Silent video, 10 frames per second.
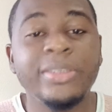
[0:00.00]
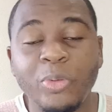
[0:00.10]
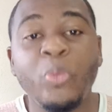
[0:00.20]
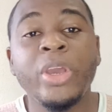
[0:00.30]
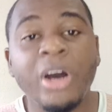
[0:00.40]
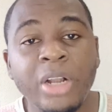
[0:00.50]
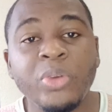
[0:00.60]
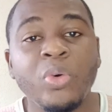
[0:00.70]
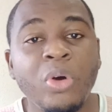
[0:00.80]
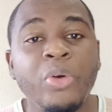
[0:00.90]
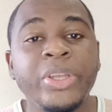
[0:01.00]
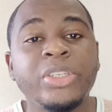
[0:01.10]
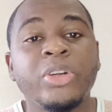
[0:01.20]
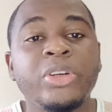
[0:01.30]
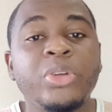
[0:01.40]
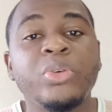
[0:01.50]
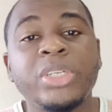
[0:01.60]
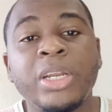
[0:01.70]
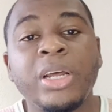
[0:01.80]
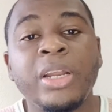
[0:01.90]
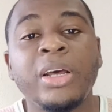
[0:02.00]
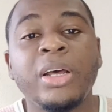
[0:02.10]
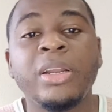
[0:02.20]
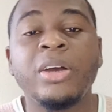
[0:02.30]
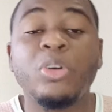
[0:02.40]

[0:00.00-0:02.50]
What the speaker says: we all know how it turned out on a